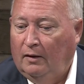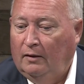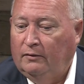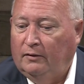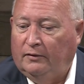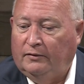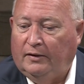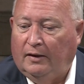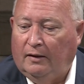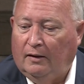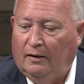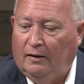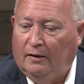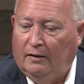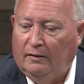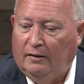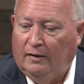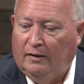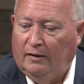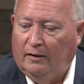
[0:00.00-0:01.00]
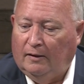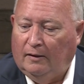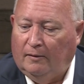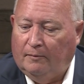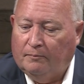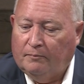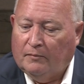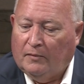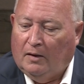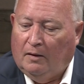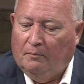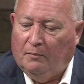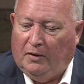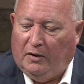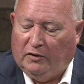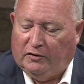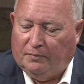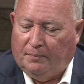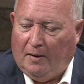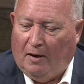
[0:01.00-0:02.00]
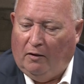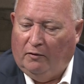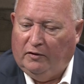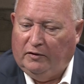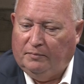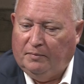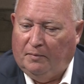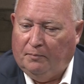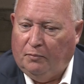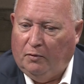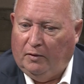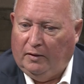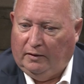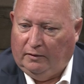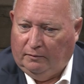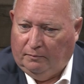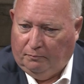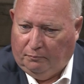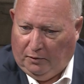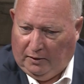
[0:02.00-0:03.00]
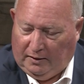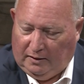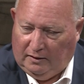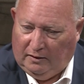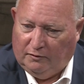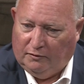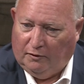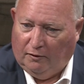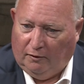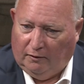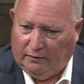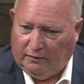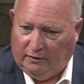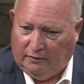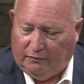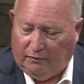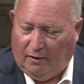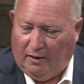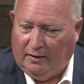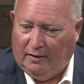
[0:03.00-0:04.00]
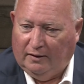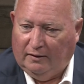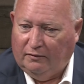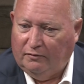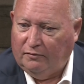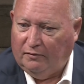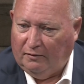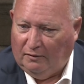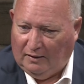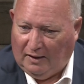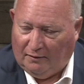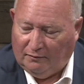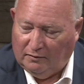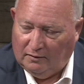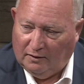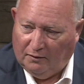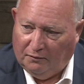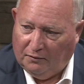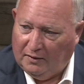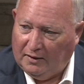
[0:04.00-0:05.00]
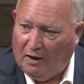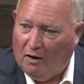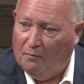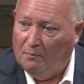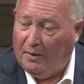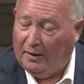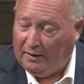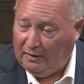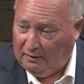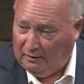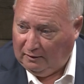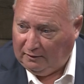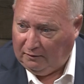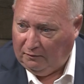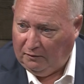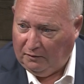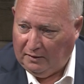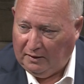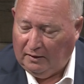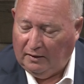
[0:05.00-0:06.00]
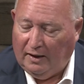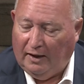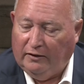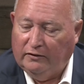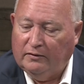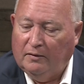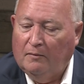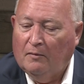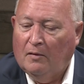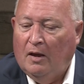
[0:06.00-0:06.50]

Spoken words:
The municipality's been bringing in dirt and trying to level everything out, make it look everything nice.